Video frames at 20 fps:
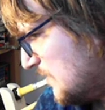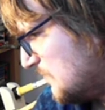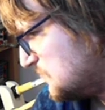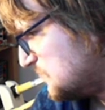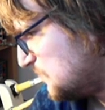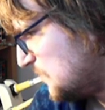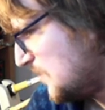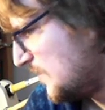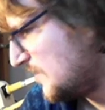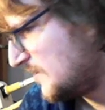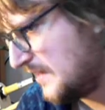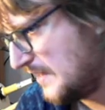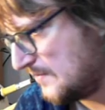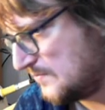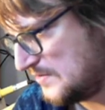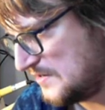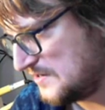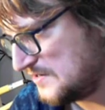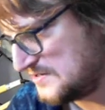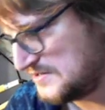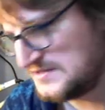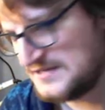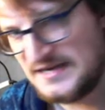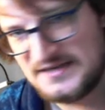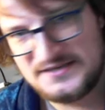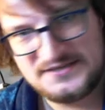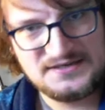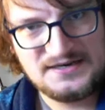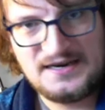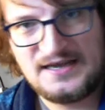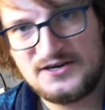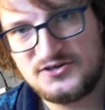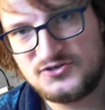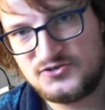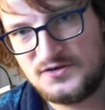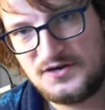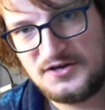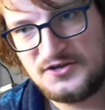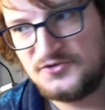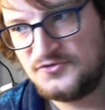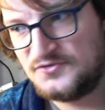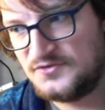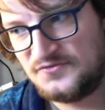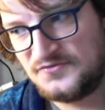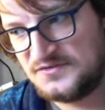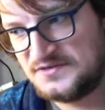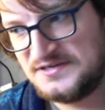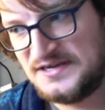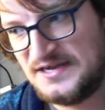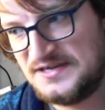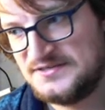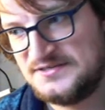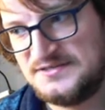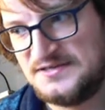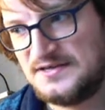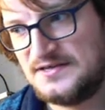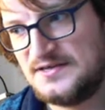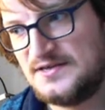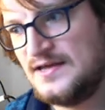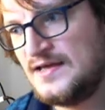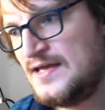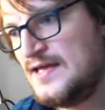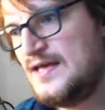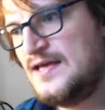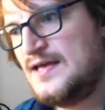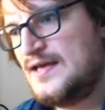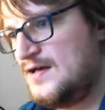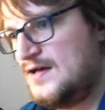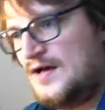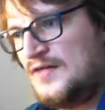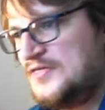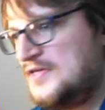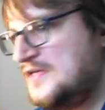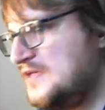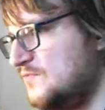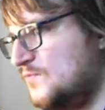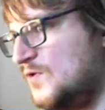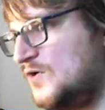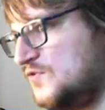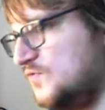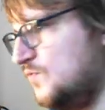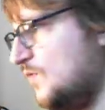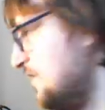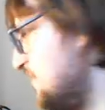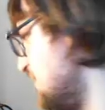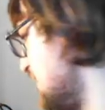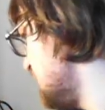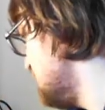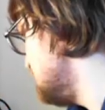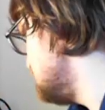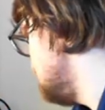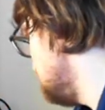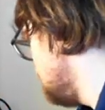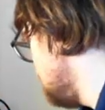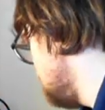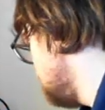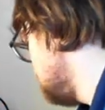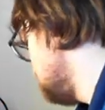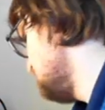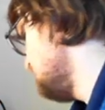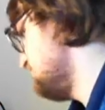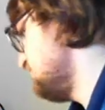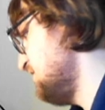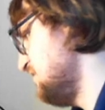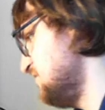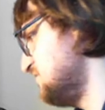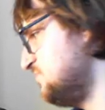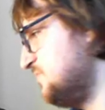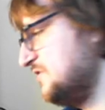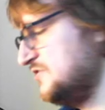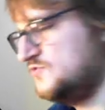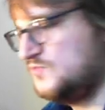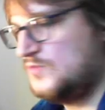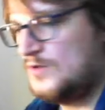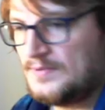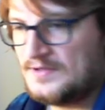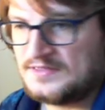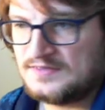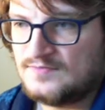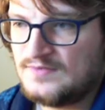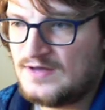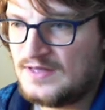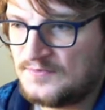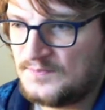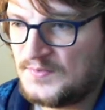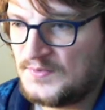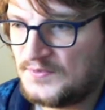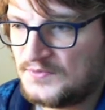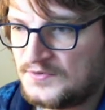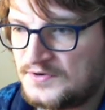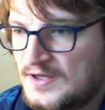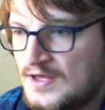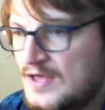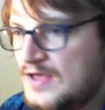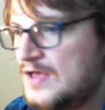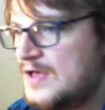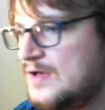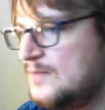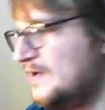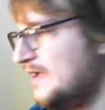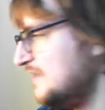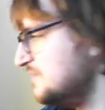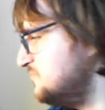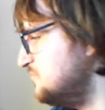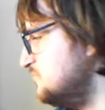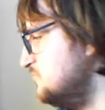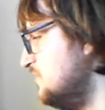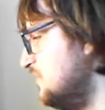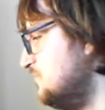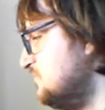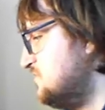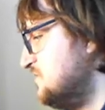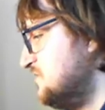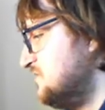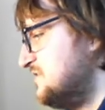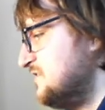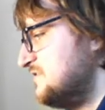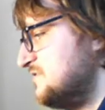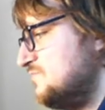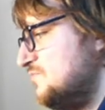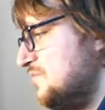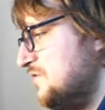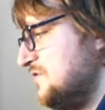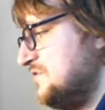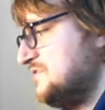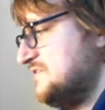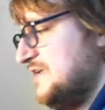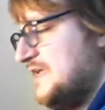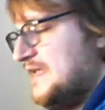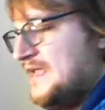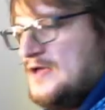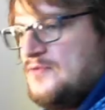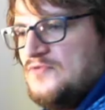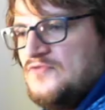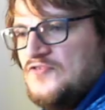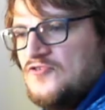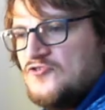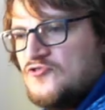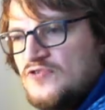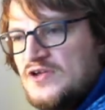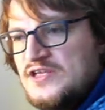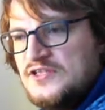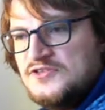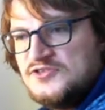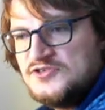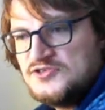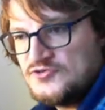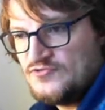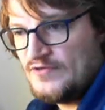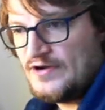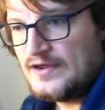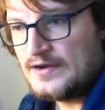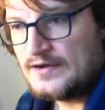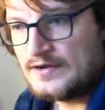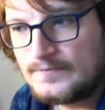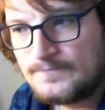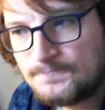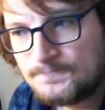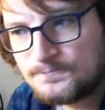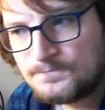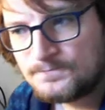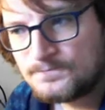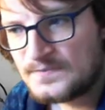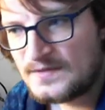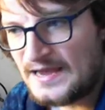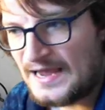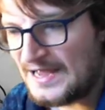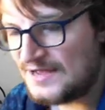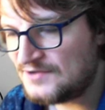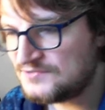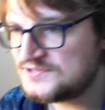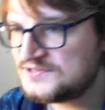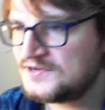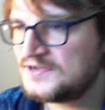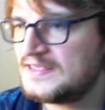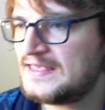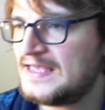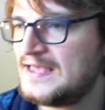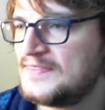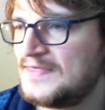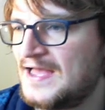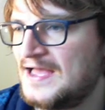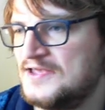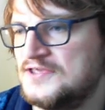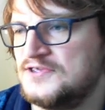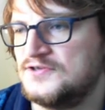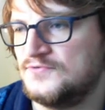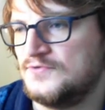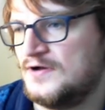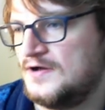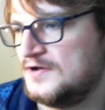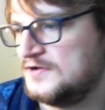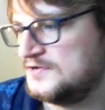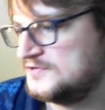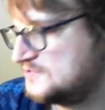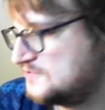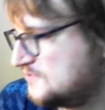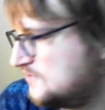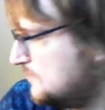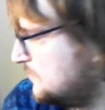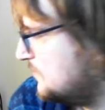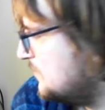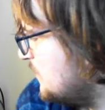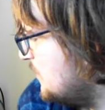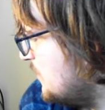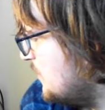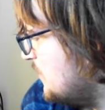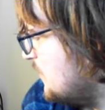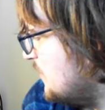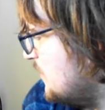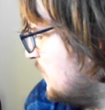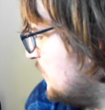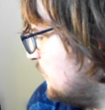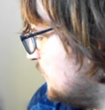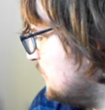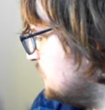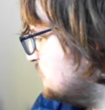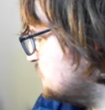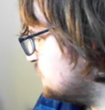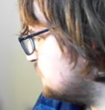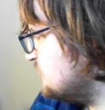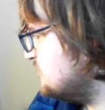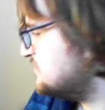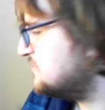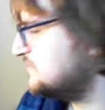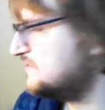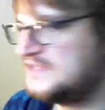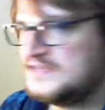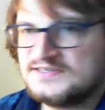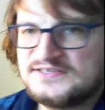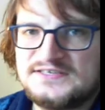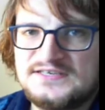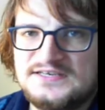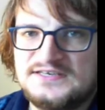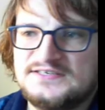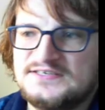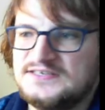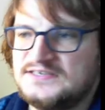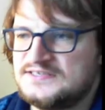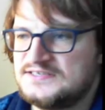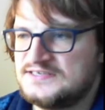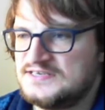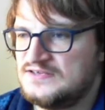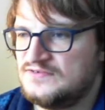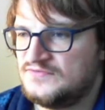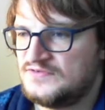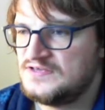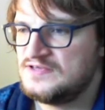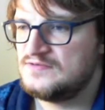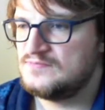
was working, but it's a test Electron. I use it for testing. I think it was one I actually originally fixed by swapping the motherboard. But as you notice, there's a monitor here with a green screen. How did I get that, you ask? Well, it was originally a CCTV